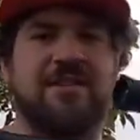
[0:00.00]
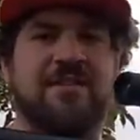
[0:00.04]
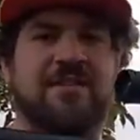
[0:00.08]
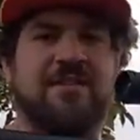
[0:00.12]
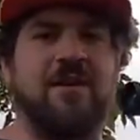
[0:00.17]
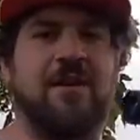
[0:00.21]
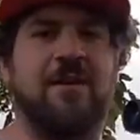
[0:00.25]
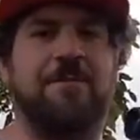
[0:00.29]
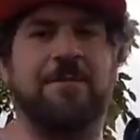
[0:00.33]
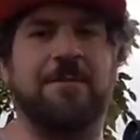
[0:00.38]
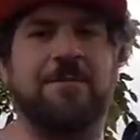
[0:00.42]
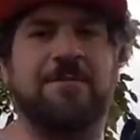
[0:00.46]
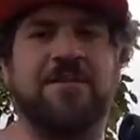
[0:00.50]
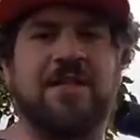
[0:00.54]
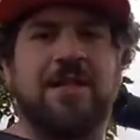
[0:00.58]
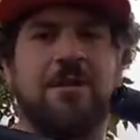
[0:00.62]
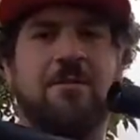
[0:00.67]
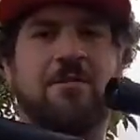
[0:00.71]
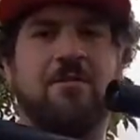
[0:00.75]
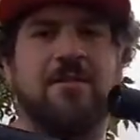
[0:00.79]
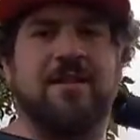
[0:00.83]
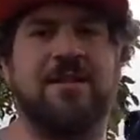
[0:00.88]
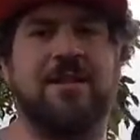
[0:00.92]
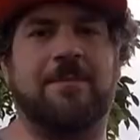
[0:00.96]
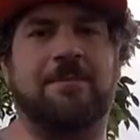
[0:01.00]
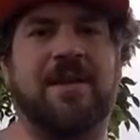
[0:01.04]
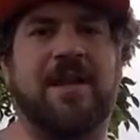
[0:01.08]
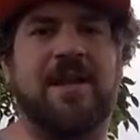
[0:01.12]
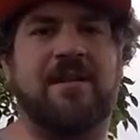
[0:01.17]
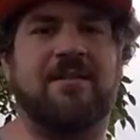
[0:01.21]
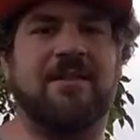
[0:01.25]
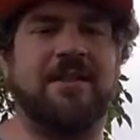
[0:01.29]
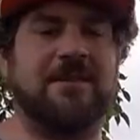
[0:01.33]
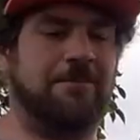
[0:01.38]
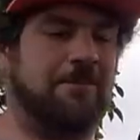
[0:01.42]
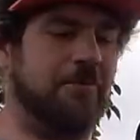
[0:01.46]
Start from zero at the
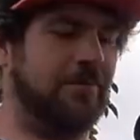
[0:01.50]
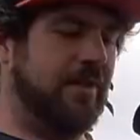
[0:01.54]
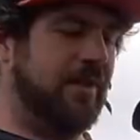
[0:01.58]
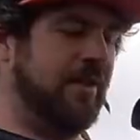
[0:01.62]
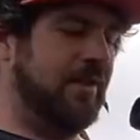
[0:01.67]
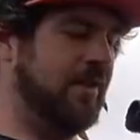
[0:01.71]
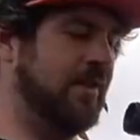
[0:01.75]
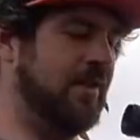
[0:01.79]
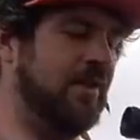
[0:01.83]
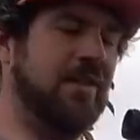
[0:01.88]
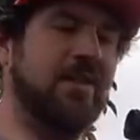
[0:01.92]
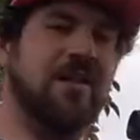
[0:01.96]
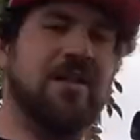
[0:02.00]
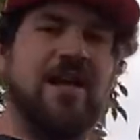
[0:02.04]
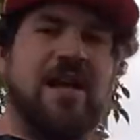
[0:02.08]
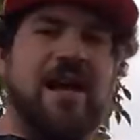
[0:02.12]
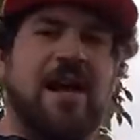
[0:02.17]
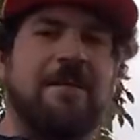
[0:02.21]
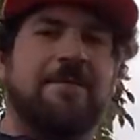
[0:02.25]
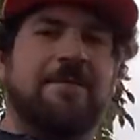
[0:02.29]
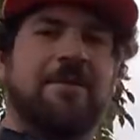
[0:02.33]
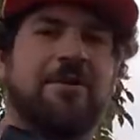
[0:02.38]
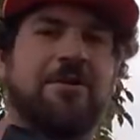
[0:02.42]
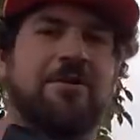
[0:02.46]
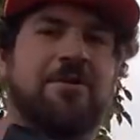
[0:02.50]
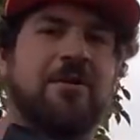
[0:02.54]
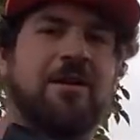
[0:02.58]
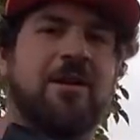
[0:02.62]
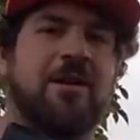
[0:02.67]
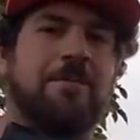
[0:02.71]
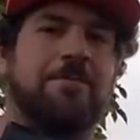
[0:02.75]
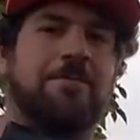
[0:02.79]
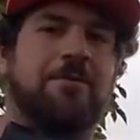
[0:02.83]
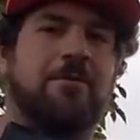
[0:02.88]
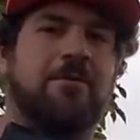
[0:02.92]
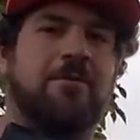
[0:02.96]
balance point, have your
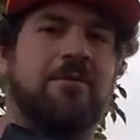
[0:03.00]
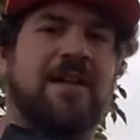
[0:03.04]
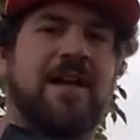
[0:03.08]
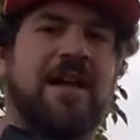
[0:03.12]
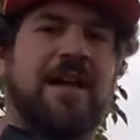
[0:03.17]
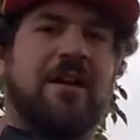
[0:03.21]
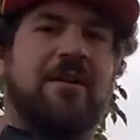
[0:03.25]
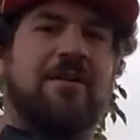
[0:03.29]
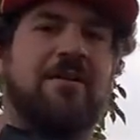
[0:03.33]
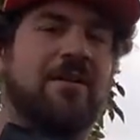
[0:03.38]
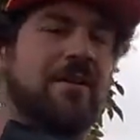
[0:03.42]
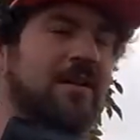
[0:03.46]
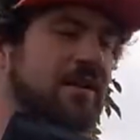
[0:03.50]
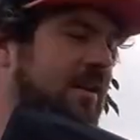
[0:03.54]
trigger pull down,